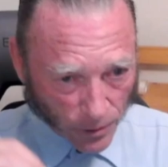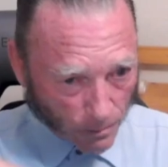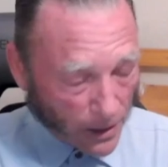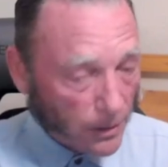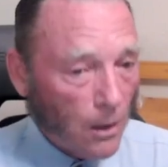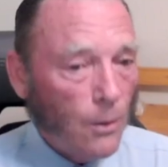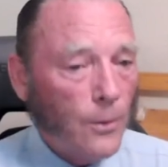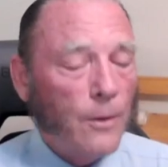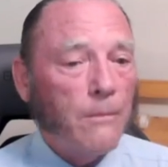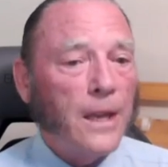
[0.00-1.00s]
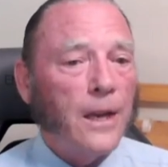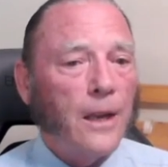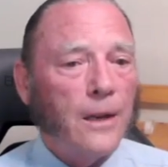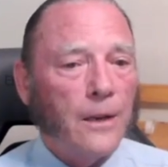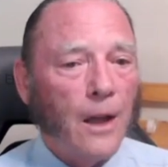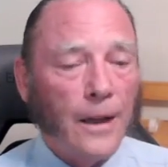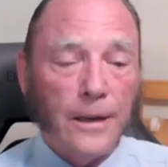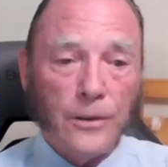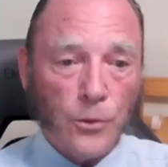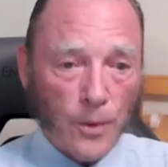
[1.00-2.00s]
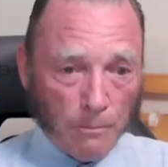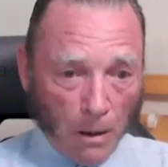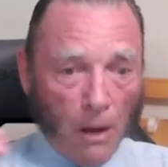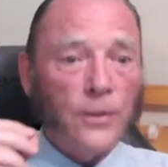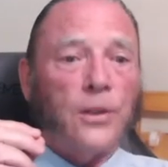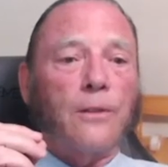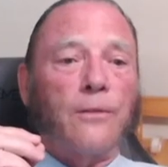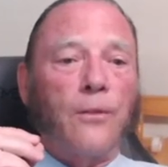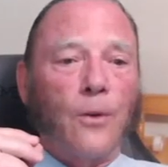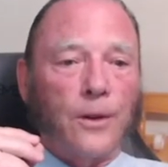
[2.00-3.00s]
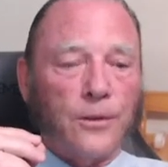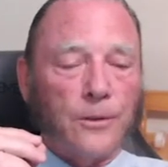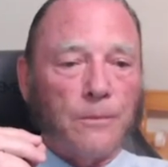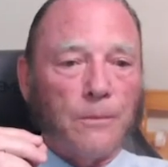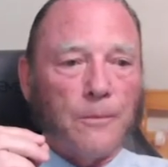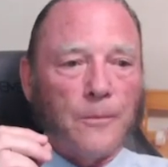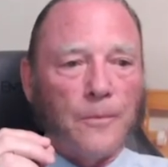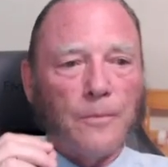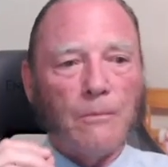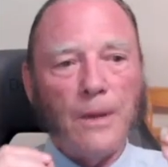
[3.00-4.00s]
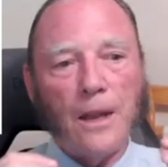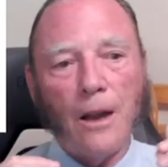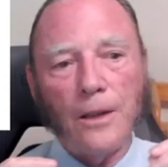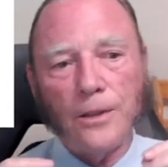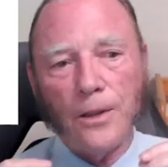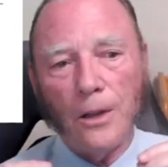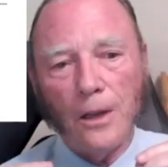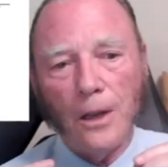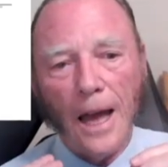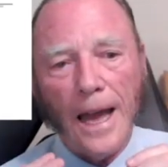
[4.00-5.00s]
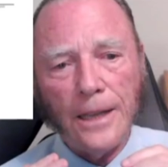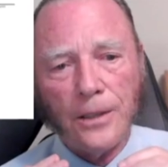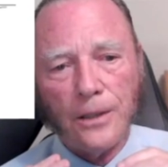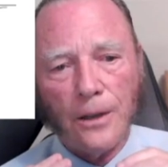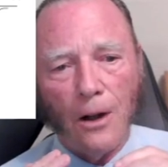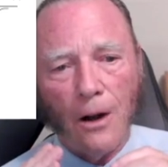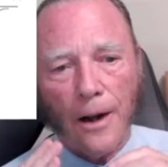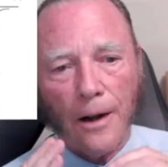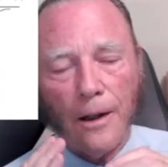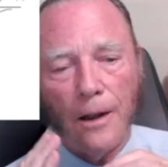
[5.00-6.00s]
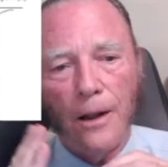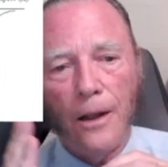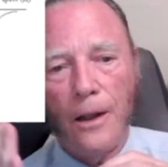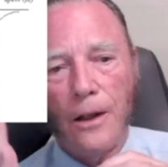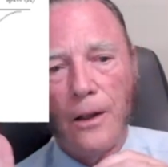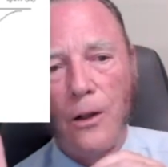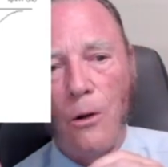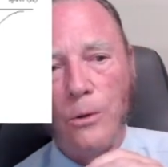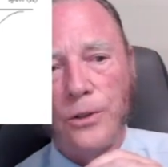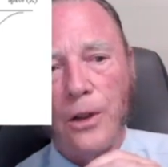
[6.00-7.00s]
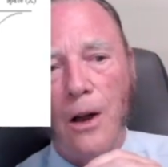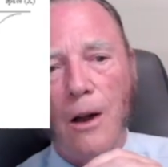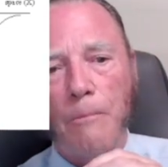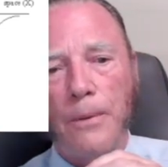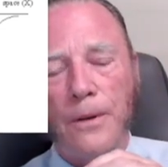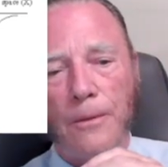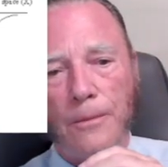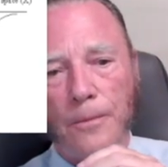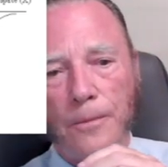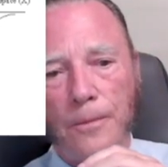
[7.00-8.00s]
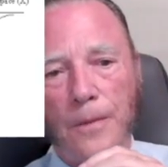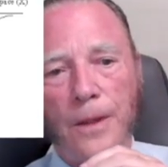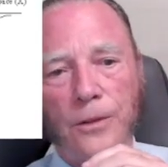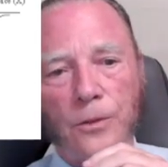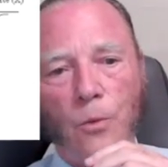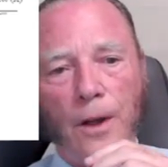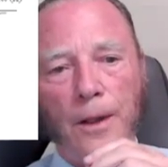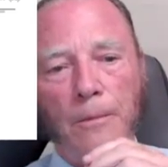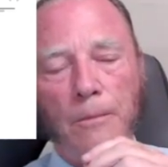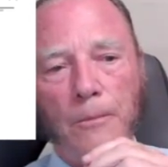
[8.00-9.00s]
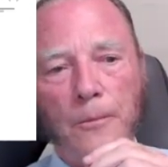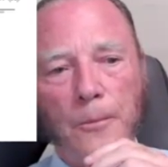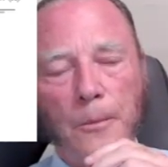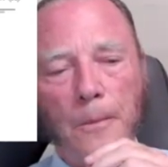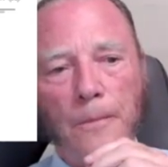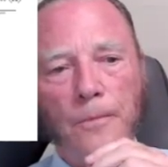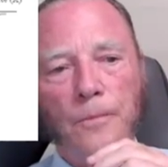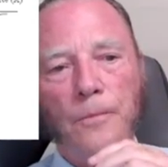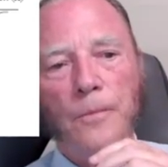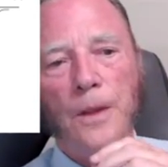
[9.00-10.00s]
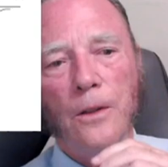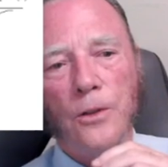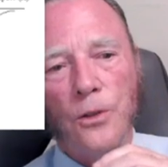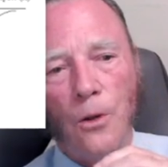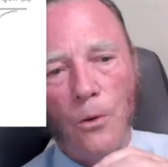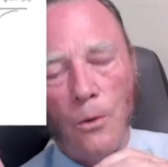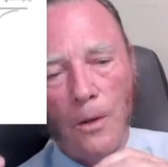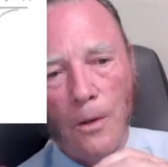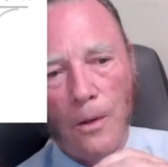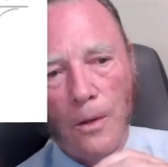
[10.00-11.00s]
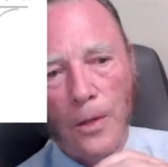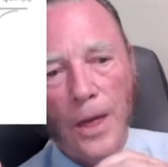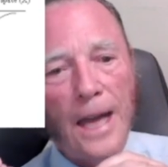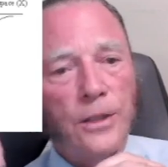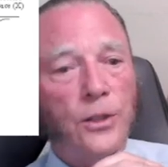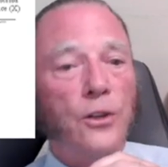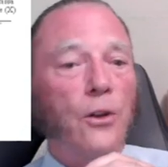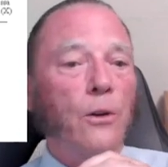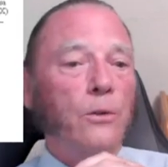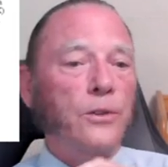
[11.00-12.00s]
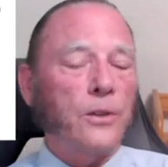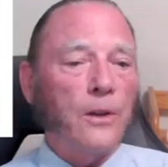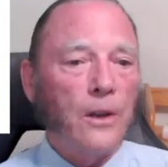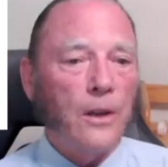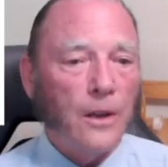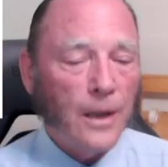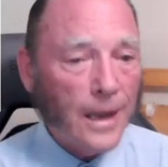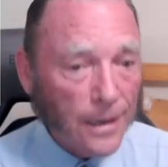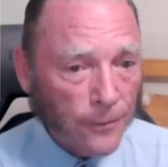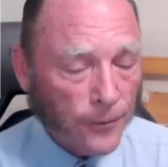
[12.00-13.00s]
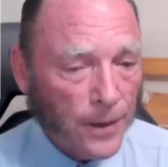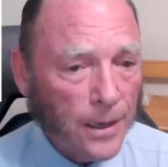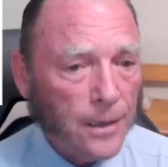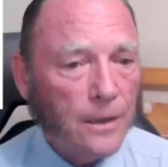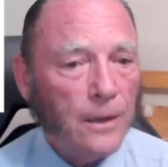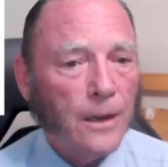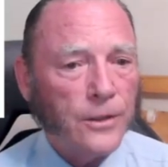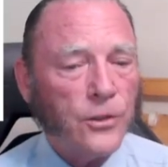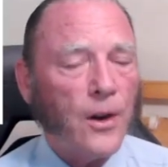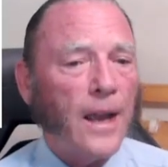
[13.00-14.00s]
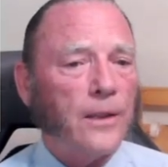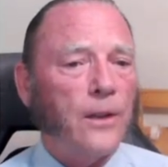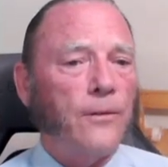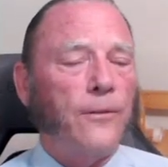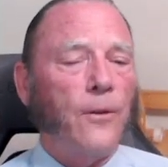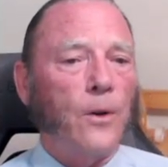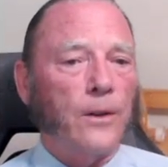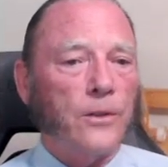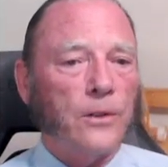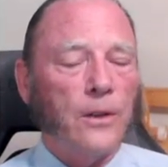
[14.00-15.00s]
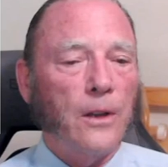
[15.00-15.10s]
below the median line is repulsive force, because the last arc goes up this way. So that shows infinite attractive force